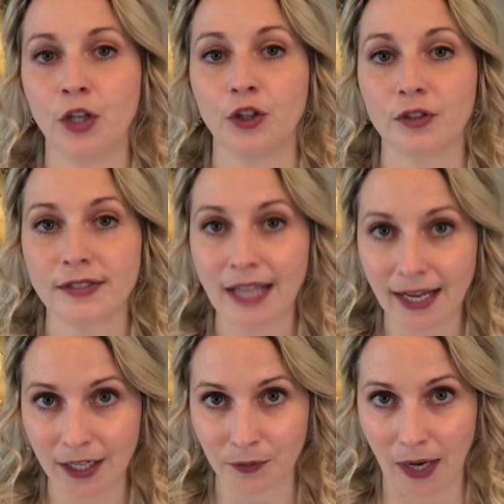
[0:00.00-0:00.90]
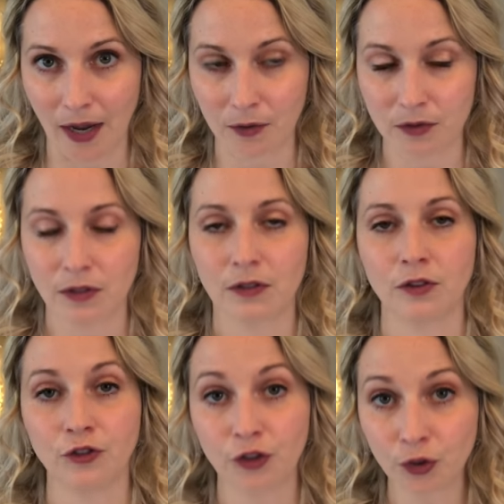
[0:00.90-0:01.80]
Your second round,
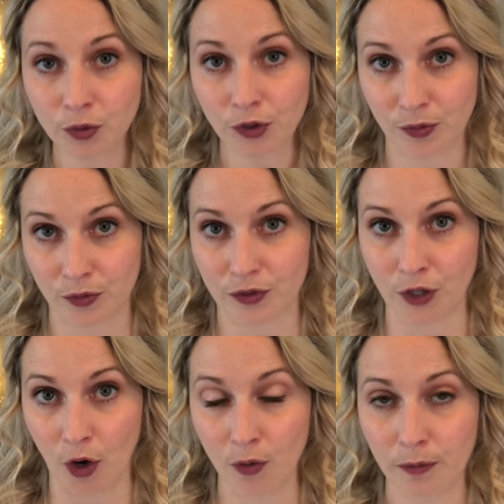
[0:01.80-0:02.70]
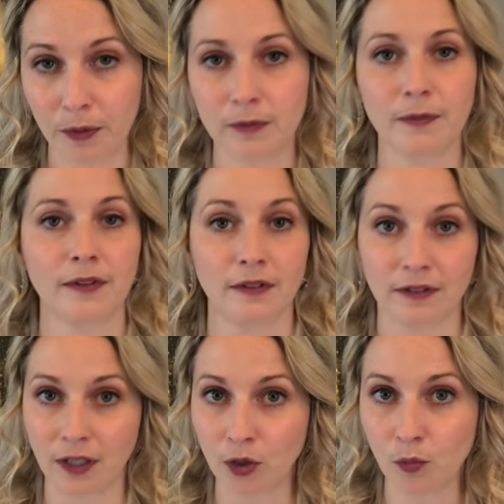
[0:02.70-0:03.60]
do use soap,
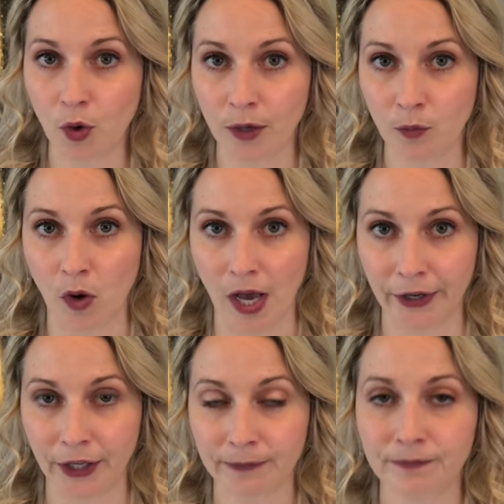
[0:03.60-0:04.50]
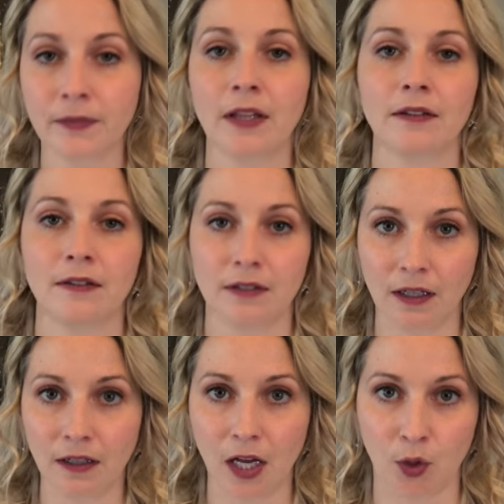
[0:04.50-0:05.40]
still warm water,
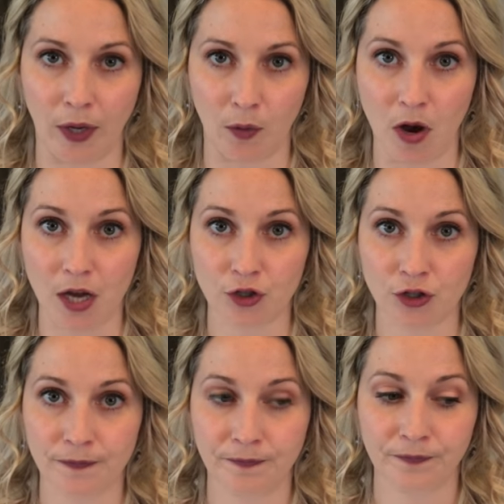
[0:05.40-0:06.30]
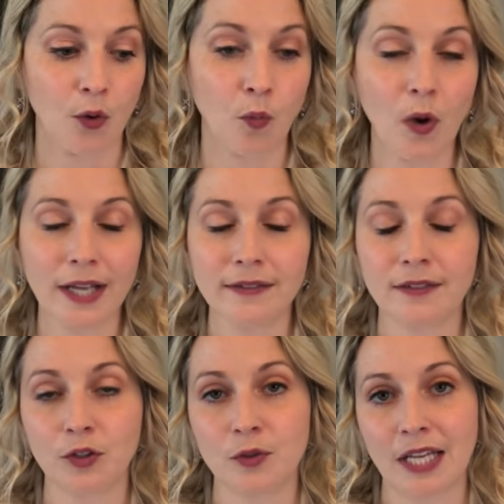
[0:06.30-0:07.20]
still a quick wash.
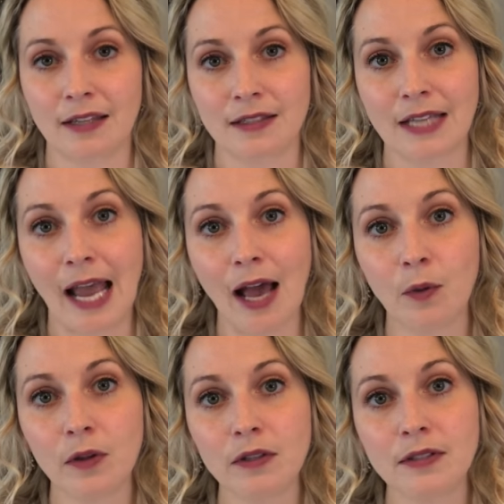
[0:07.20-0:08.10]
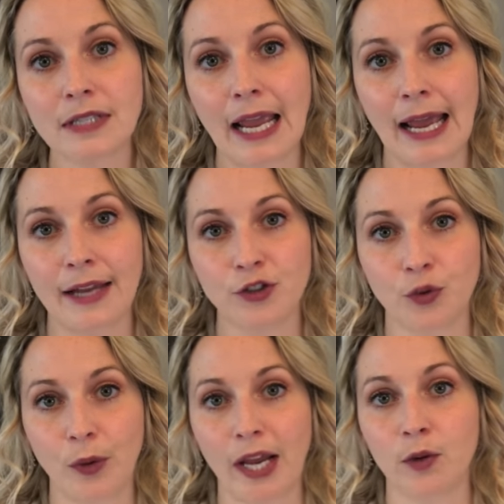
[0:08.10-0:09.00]
Once you take the towels and your
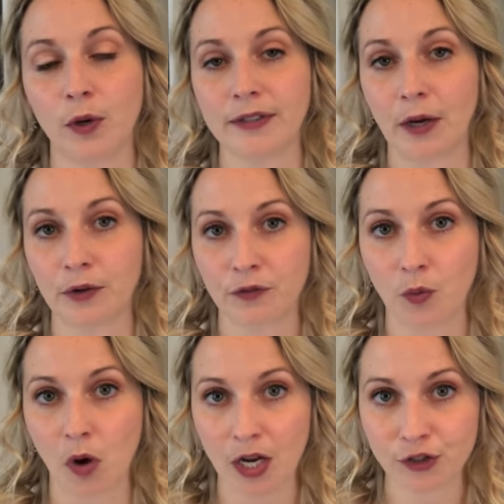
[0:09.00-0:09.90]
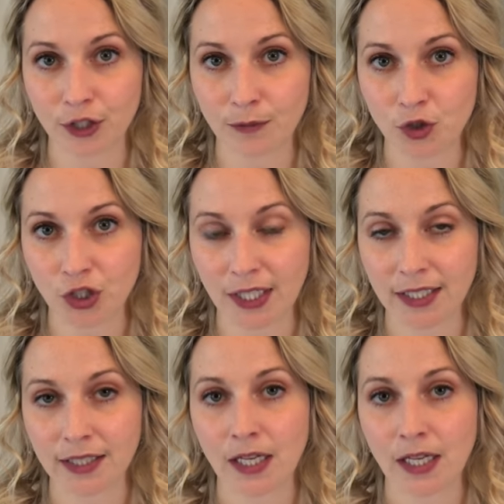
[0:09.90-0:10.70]
rag quilt out of the washing machine,